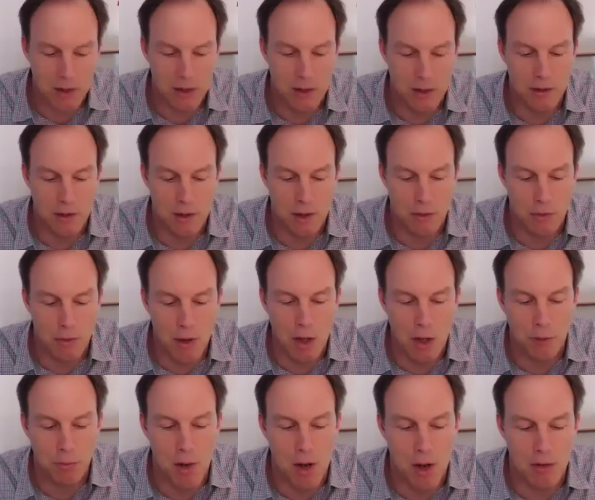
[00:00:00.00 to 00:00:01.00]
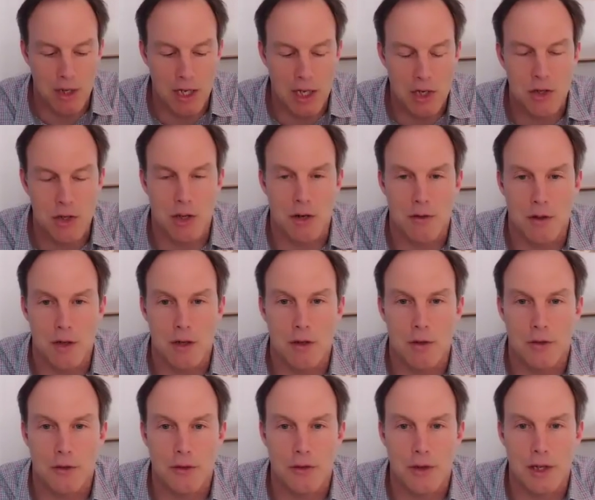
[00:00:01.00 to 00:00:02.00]
the cross-pollination of
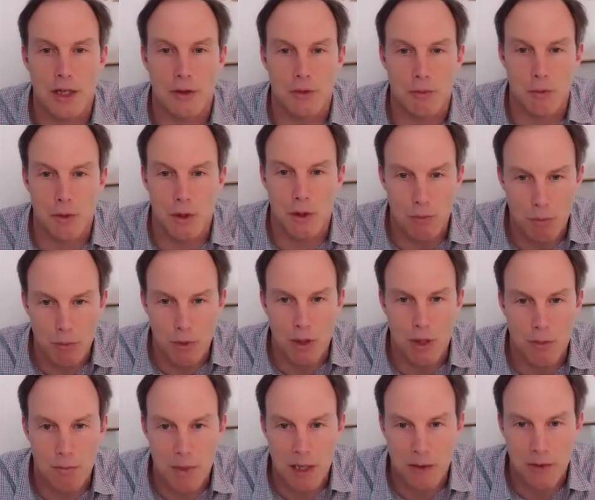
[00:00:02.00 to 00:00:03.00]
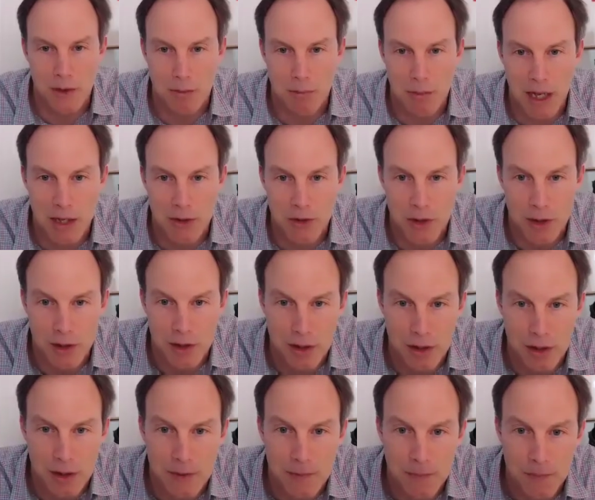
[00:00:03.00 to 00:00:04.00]
those things really makes the magic. Yeah.